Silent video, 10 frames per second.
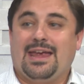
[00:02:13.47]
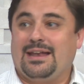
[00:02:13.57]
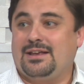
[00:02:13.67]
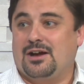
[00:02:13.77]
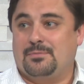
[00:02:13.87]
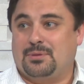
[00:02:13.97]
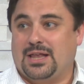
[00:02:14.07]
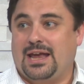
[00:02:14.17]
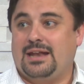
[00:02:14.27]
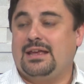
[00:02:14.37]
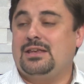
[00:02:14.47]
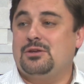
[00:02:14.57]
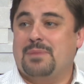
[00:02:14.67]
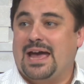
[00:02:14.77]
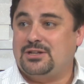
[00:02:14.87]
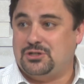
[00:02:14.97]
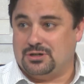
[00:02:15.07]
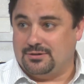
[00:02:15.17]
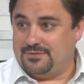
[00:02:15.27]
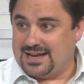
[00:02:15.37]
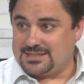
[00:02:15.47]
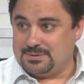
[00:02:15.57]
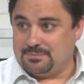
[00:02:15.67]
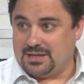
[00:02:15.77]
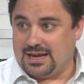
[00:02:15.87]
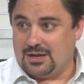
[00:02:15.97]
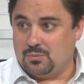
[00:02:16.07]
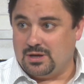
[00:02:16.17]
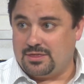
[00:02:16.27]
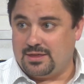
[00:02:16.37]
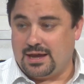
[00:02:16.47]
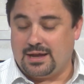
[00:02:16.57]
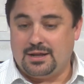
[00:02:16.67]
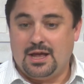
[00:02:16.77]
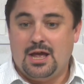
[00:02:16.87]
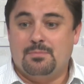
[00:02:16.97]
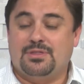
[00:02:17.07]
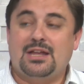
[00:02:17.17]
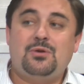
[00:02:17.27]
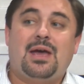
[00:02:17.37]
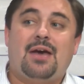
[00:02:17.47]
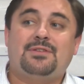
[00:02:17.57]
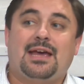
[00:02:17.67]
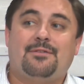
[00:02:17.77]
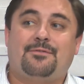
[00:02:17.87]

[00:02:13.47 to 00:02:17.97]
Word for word: income planning, you match your investment plan with that, but then you have to have